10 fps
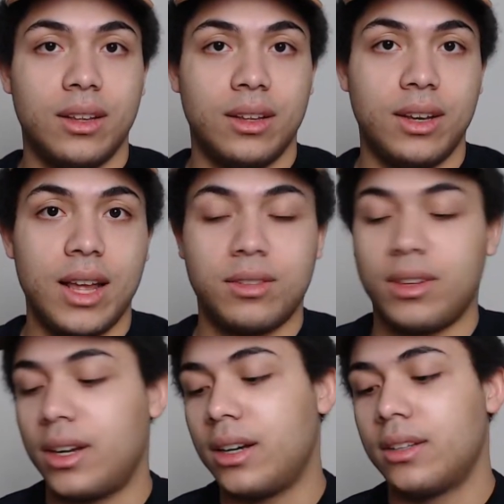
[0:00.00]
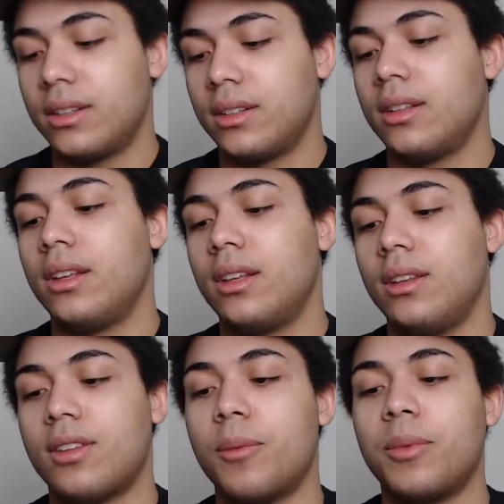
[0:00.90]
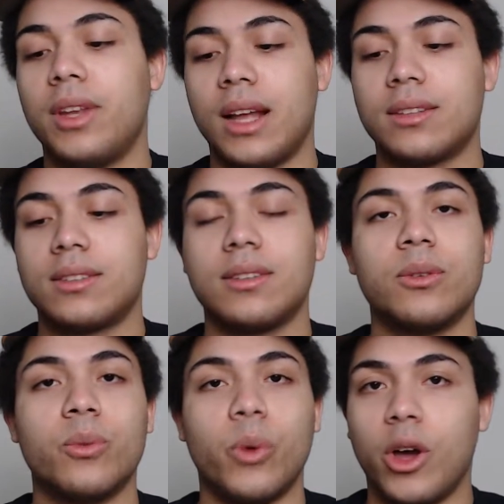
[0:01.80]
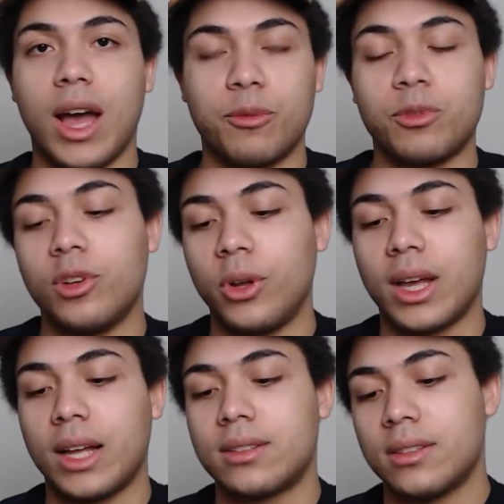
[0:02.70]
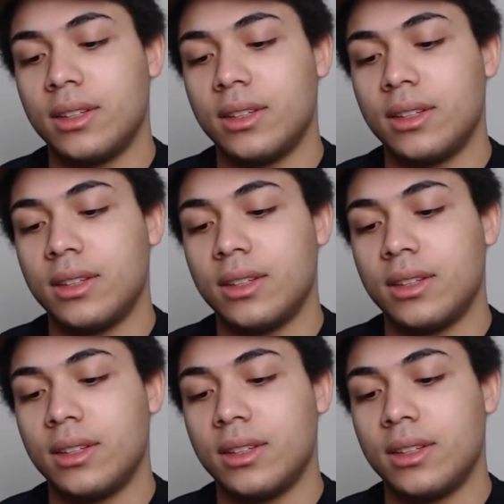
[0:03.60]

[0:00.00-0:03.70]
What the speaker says: next year is something that we'll have to look at